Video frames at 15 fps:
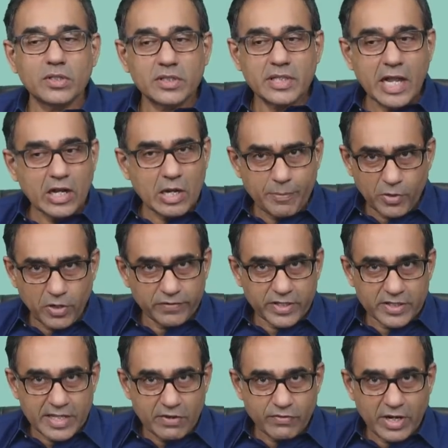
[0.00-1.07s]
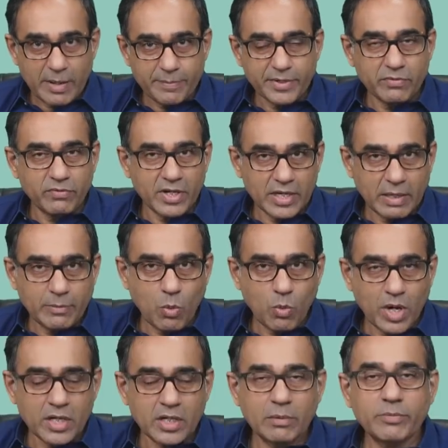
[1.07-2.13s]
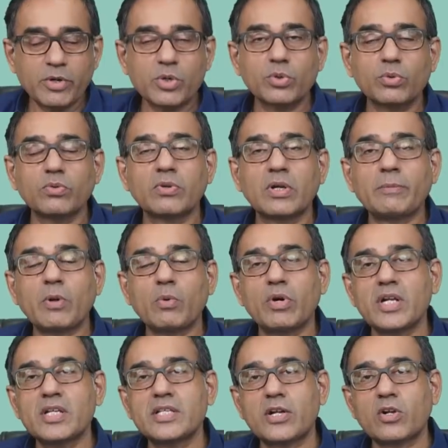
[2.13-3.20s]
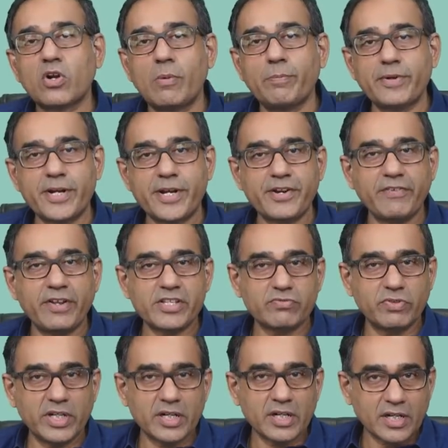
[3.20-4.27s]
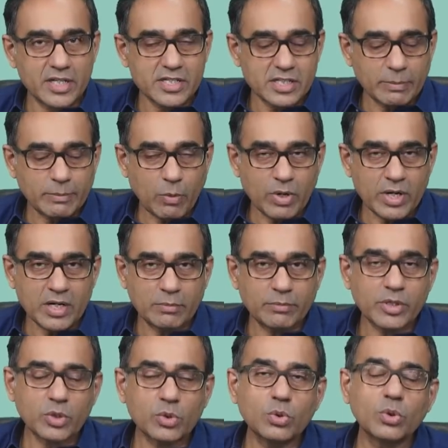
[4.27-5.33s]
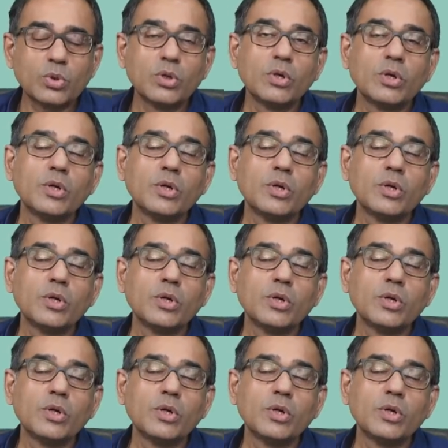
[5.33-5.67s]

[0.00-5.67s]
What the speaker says: There are a couple of things that will happen. Number one is that competitiveness will increase. Number one. Number two,